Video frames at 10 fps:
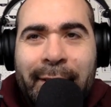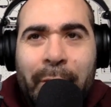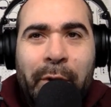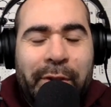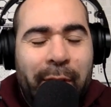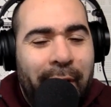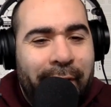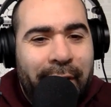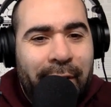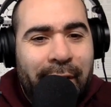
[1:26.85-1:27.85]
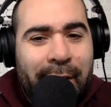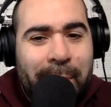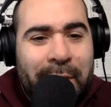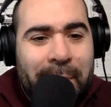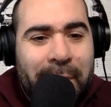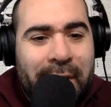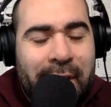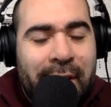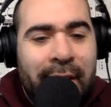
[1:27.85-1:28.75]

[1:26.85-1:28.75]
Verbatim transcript: royalty revenue in the music business.